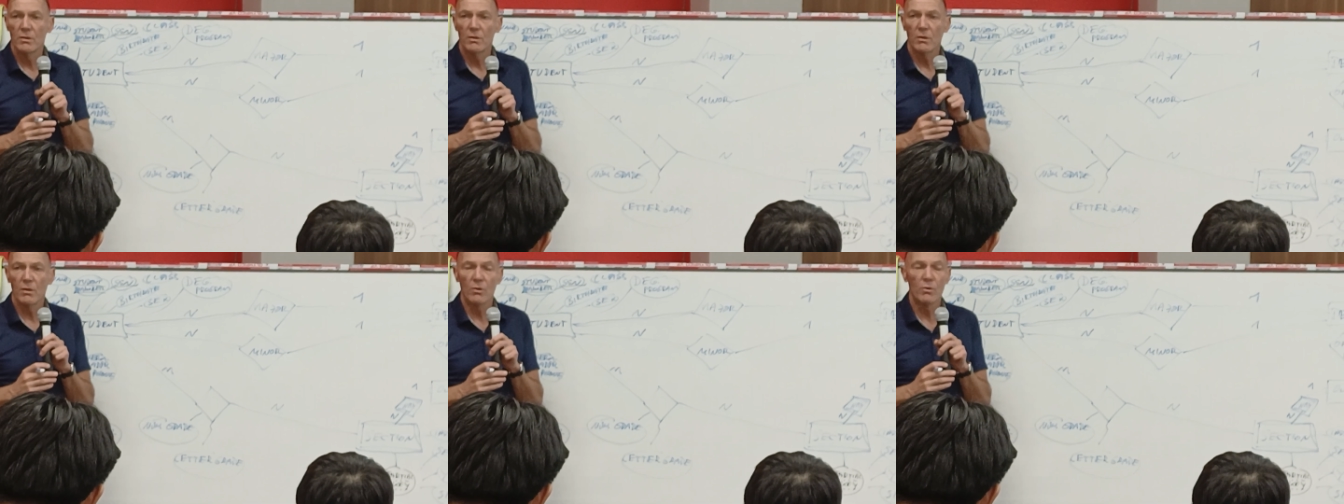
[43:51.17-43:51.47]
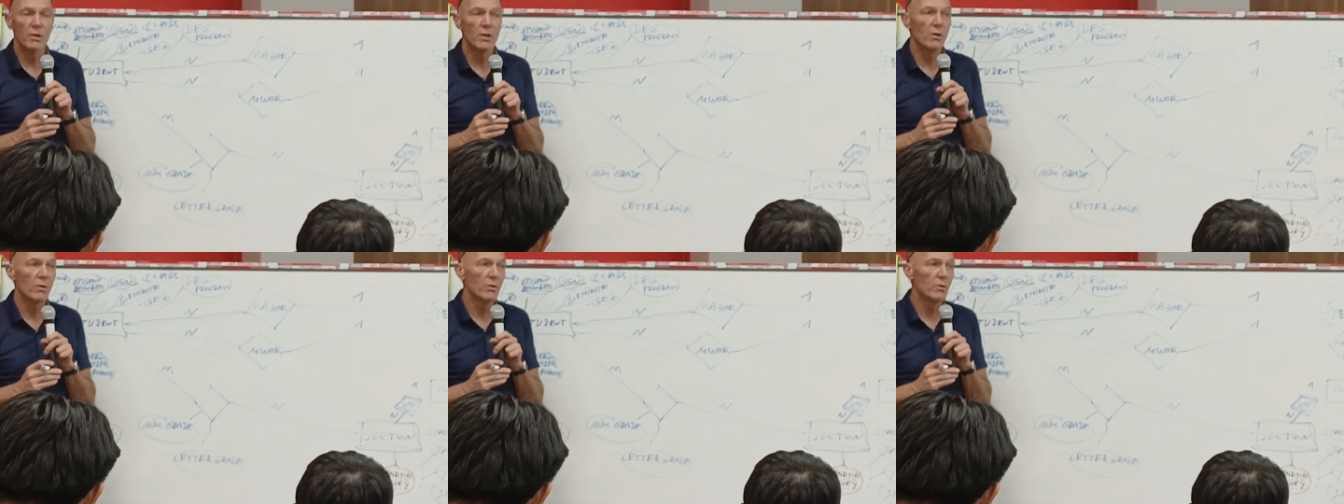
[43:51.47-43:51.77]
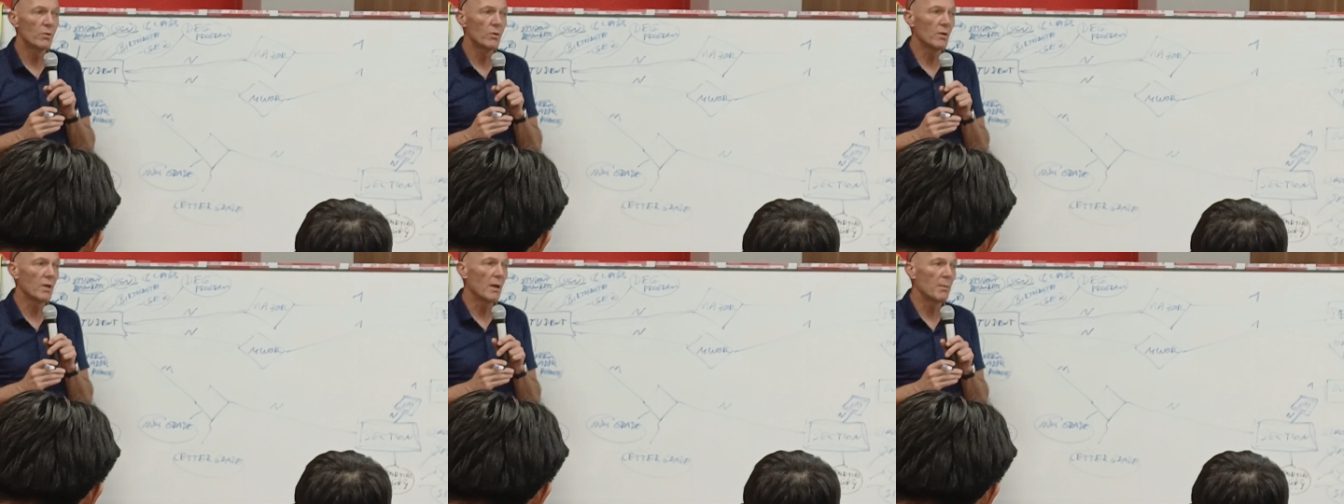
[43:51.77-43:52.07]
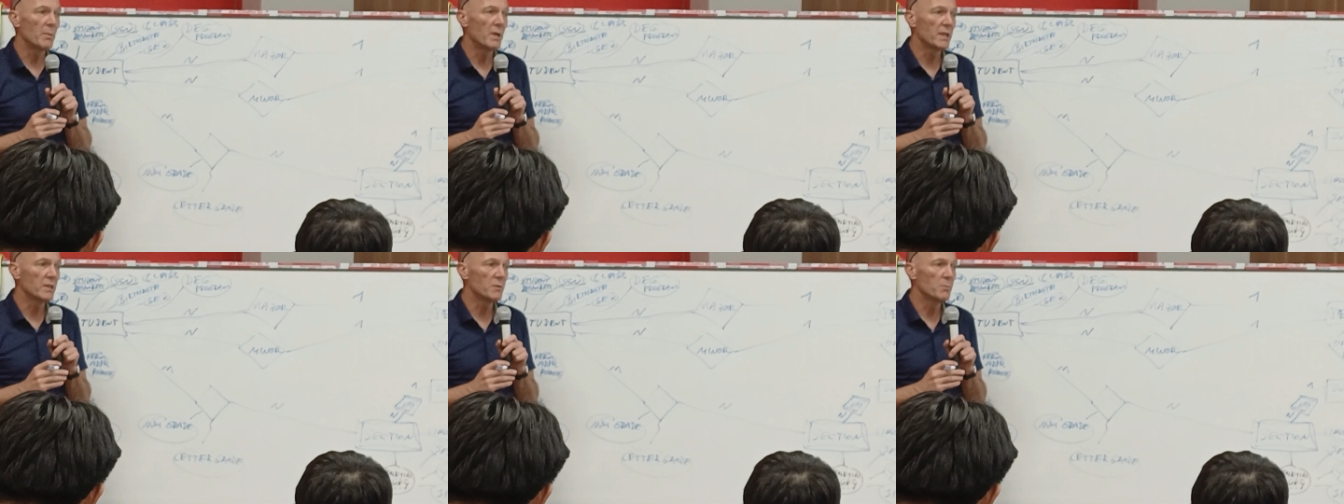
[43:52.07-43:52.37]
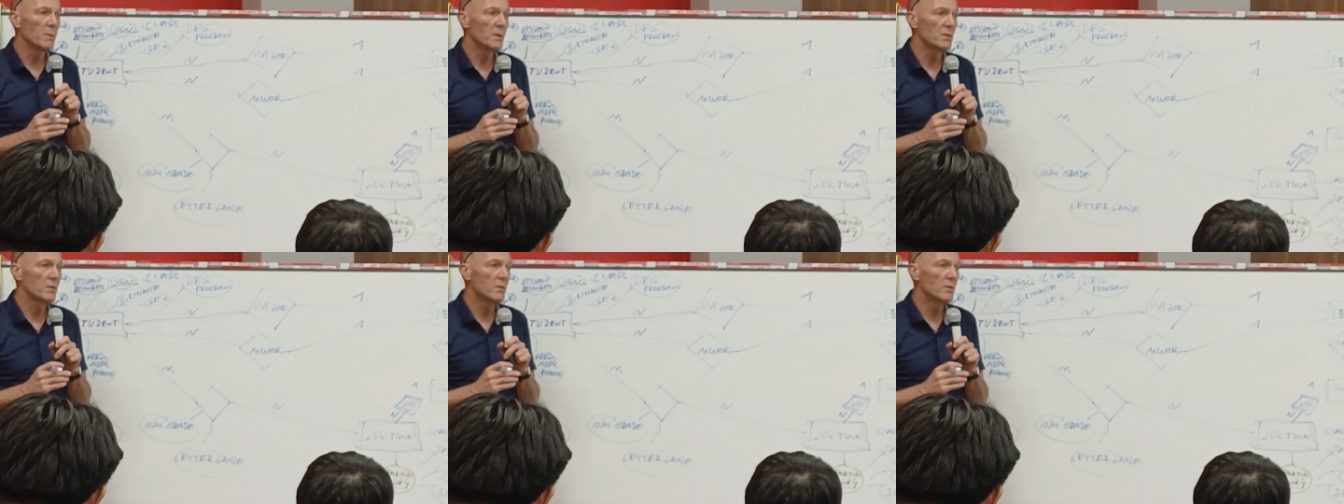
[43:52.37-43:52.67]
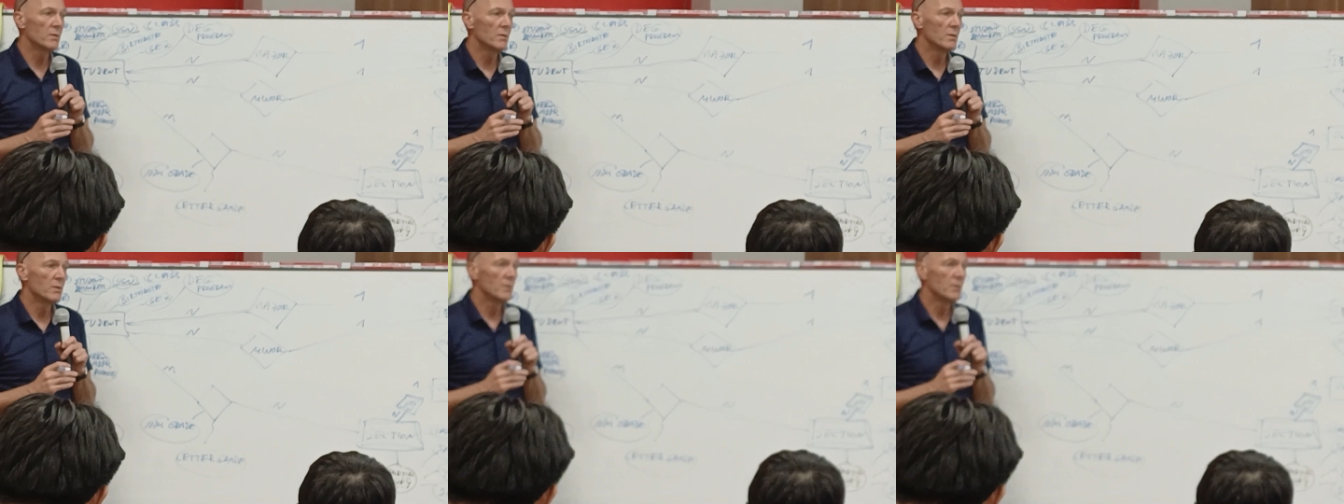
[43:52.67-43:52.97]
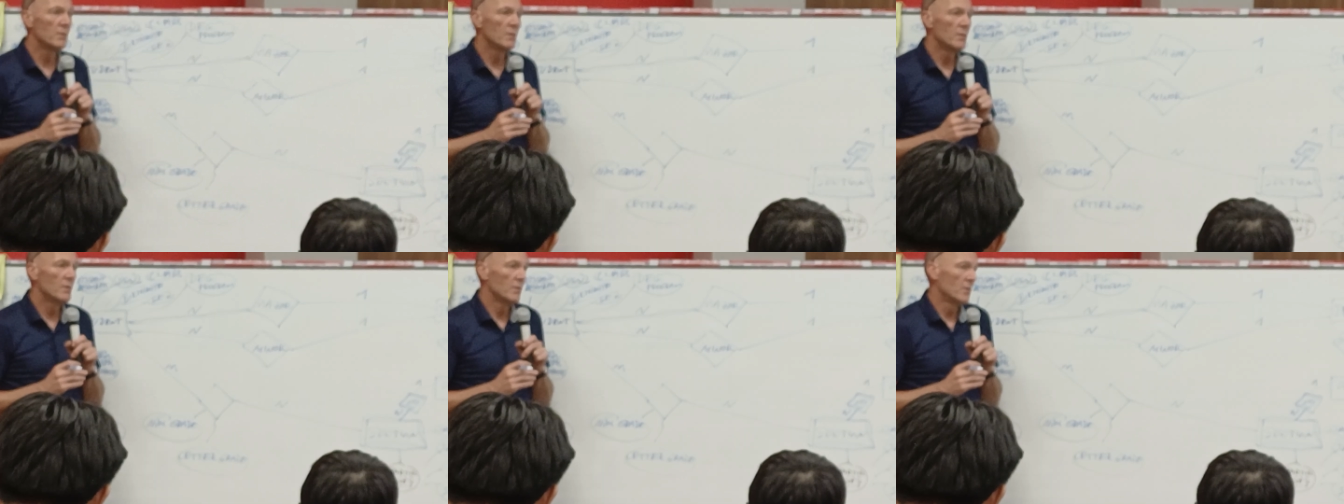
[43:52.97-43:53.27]
Only going to come next month.
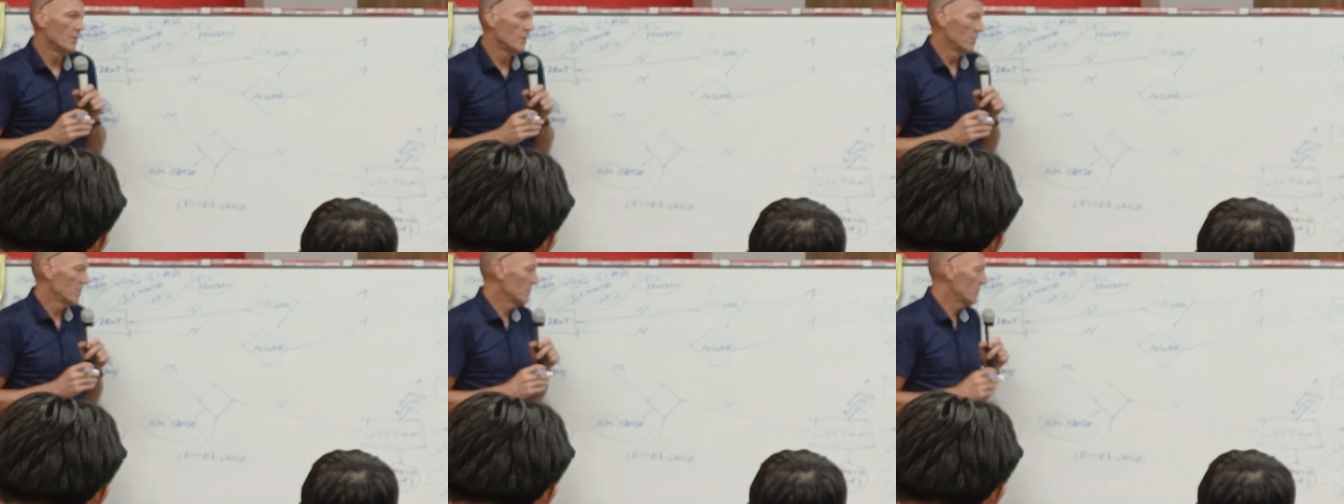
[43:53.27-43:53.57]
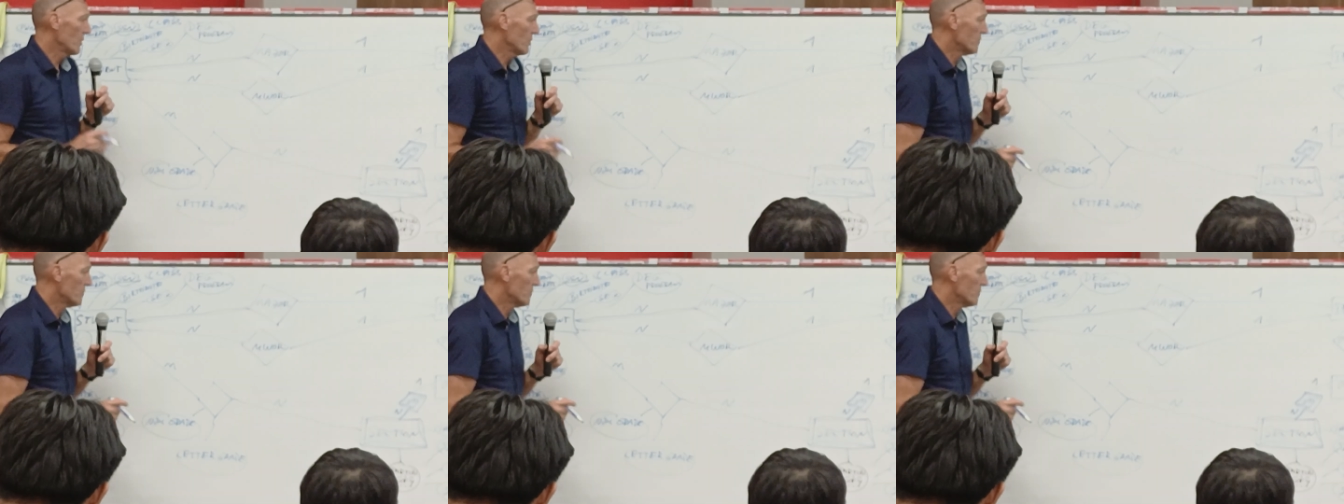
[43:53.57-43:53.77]
So